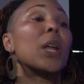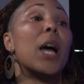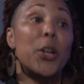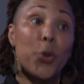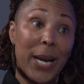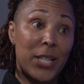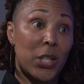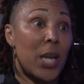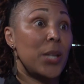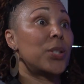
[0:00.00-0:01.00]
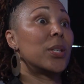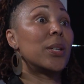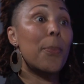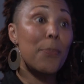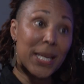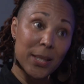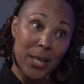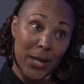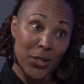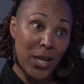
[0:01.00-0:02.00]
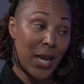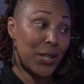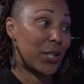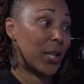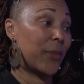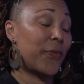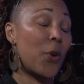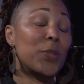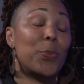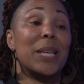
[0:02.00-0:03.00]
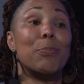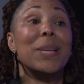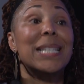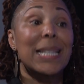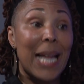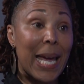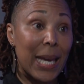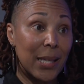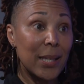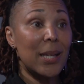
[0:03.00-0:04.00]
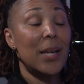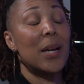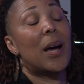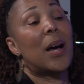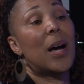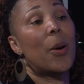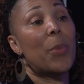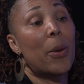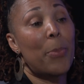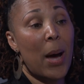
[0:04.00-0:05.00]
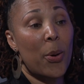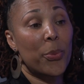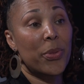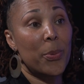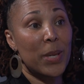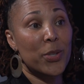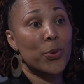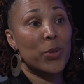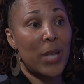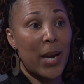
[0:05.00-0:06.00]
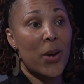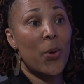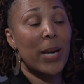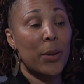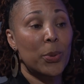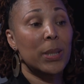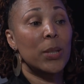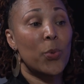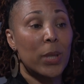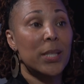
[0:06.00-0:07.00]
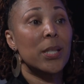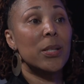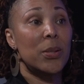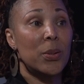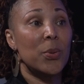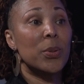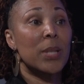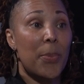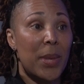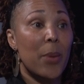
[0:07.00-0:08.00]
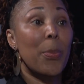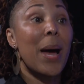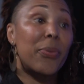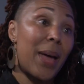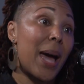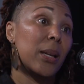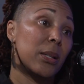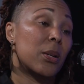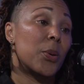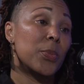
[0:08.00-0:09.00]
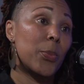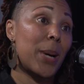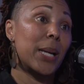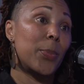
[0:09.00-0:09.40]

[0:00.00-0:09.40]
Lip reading: undereducation, miseducation, folks being misled about the menstrual cycle. And I really wanted to do something about that in terms of body